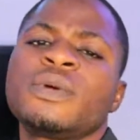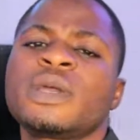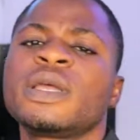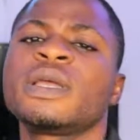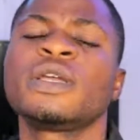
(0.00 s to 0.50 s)

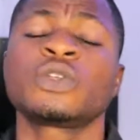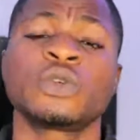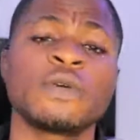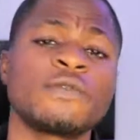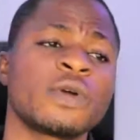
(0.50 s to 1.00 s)
Okay,
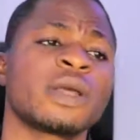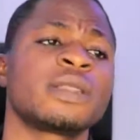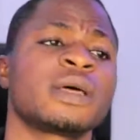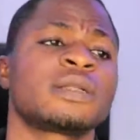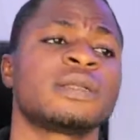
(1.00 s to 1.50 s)
so don't forget
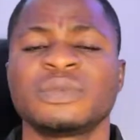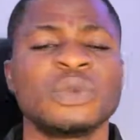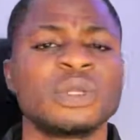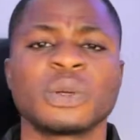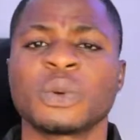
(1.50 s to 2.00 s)
that.
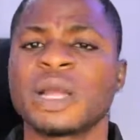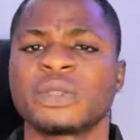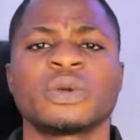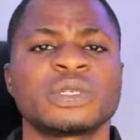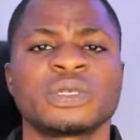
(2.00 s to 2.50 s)
Know the
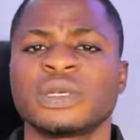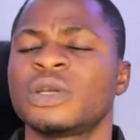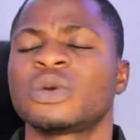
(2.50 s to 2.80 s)
right touch,